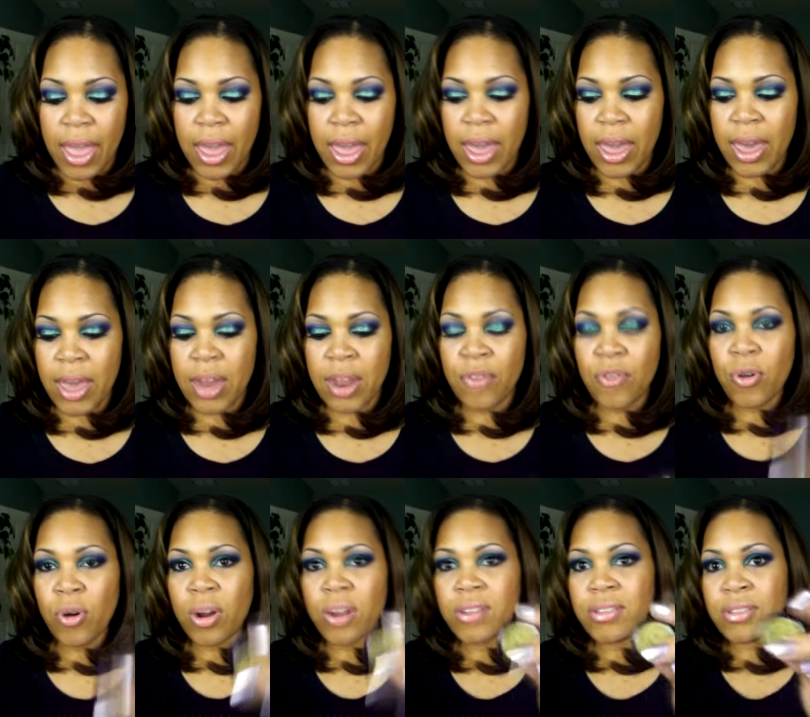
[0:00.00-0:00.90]
and of
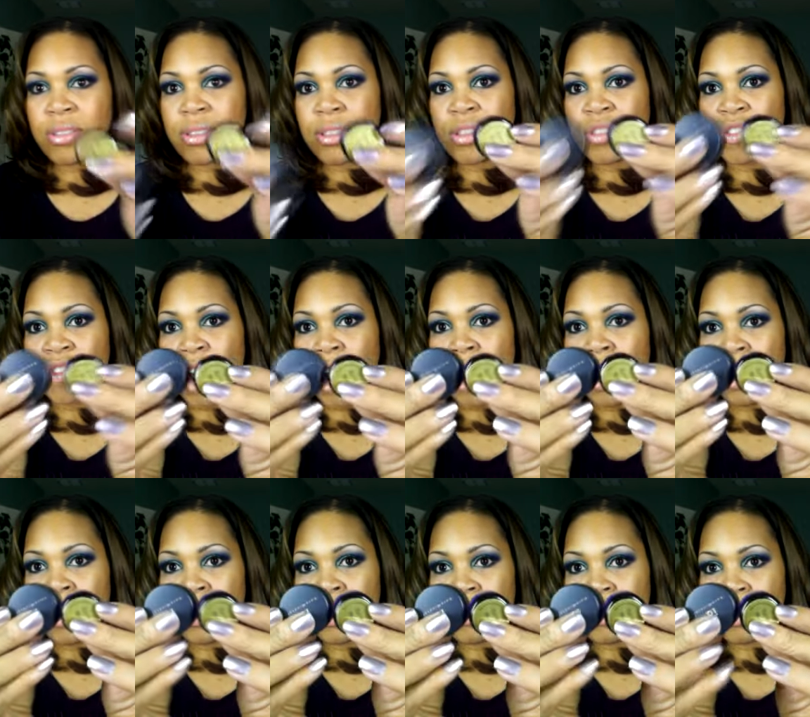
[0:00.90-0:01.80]
course the
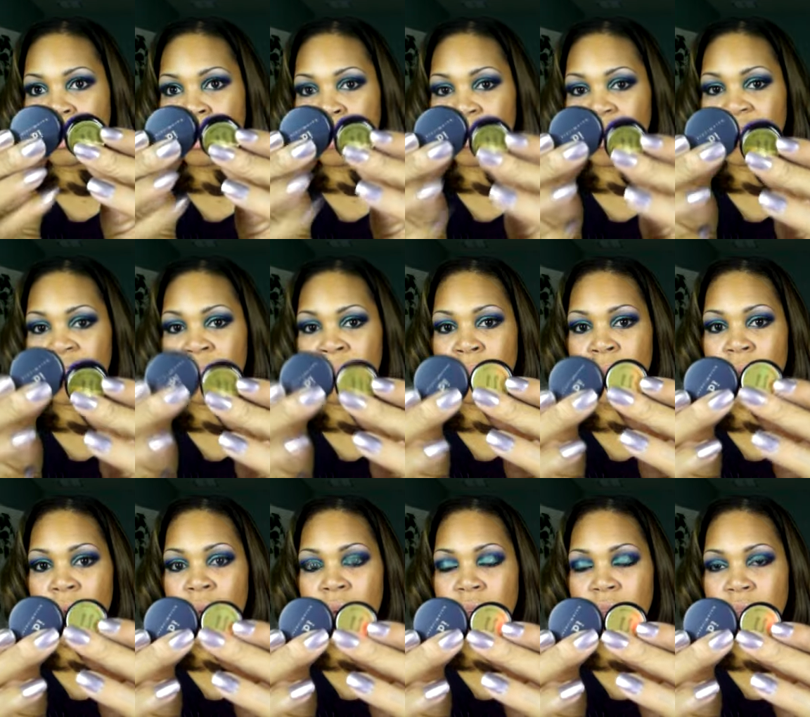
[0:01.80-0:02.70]
jar looks a little bit
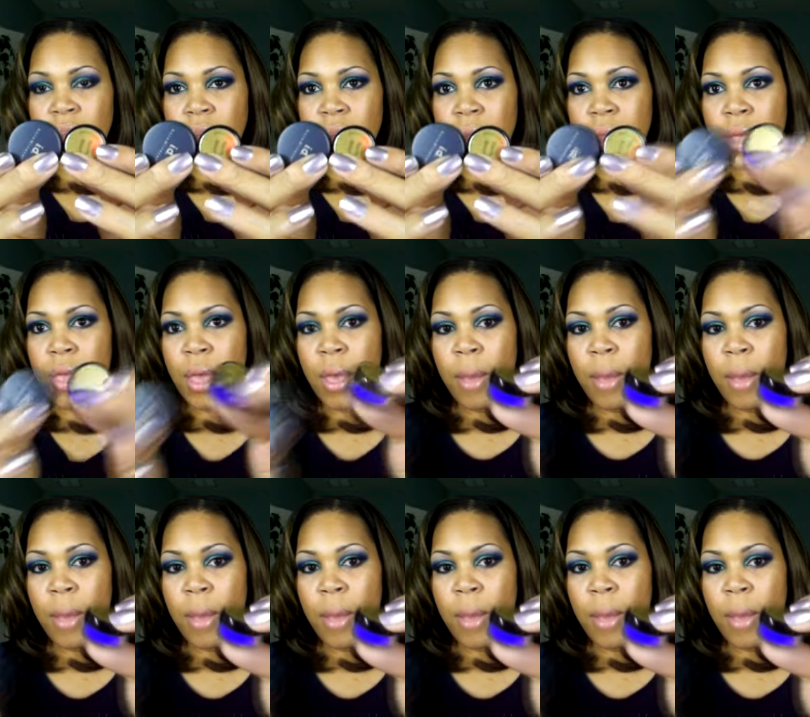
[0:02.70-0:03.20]
smaller,